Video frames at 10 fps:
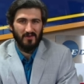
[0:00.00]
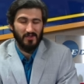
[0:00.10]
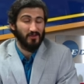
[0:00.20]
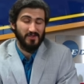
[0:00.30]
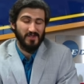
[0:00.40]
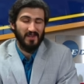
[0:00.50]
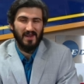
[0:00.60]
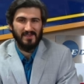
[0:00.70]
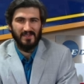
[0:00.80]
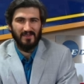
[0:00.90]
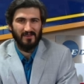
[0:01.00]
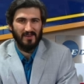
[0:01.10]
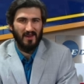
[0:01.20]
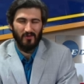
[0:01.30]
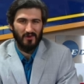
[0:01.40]
It's a cliche in IT,
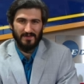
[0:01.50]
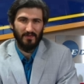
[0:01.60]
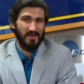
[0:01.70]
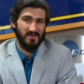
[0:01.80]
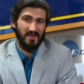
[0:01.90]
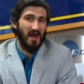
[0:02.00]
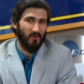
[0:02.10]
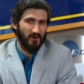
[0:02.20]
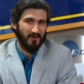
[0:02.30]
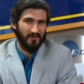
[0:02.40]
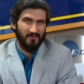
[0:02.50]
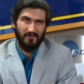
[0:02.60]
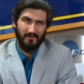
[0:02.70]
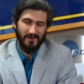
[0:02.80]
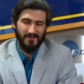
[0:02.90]
everyone always blames the network,
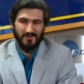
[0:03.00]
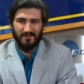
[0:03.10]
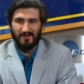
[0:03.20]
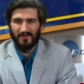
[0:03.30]
which,